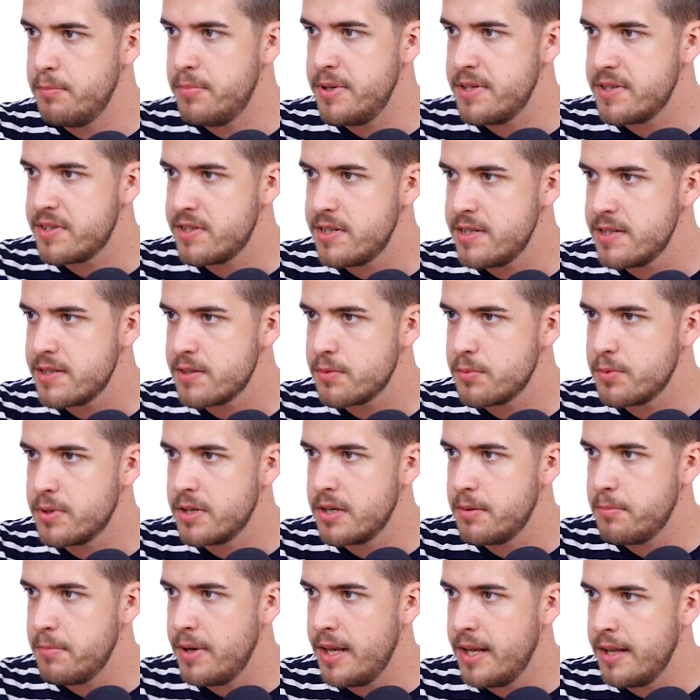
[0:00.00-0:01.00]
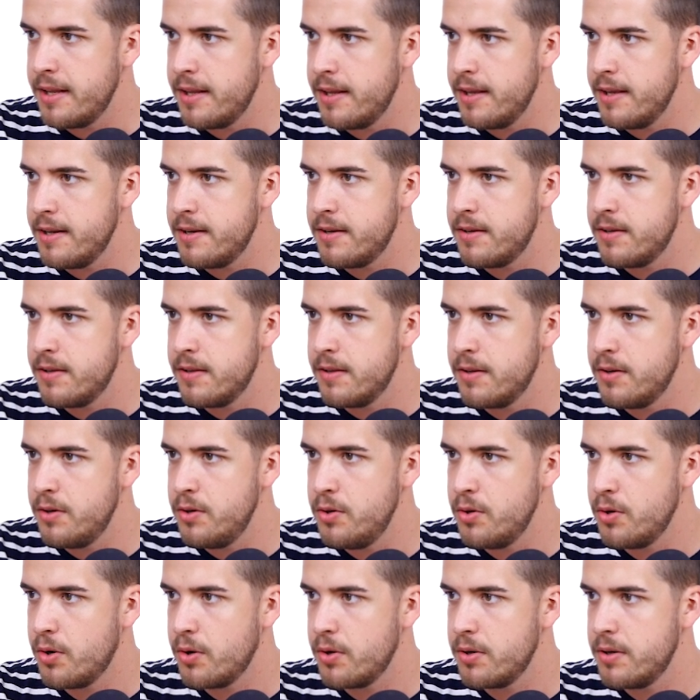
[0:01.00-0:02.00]
business, we're going to make it
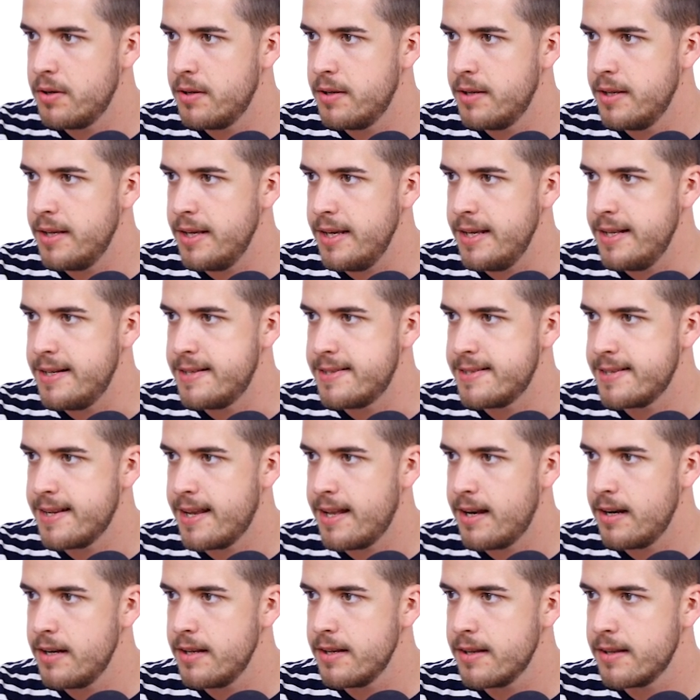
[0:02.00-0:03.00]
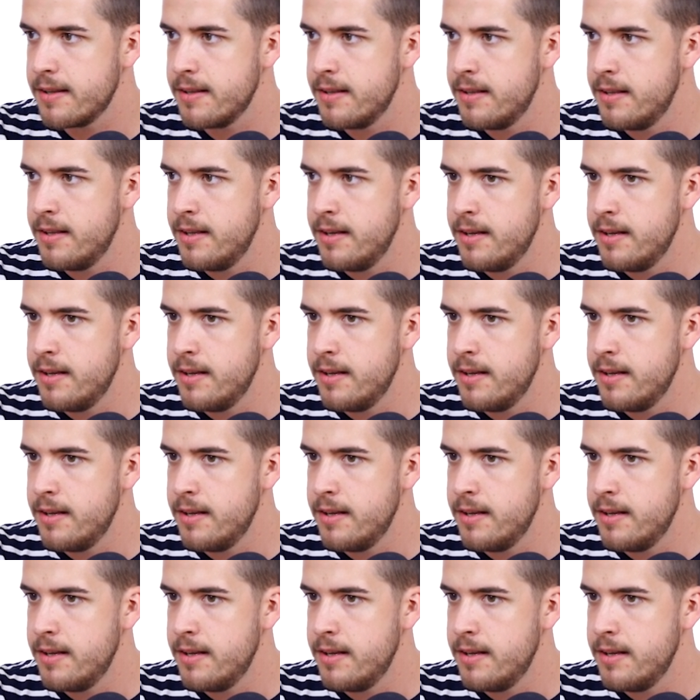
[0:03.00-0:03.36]
non-italic,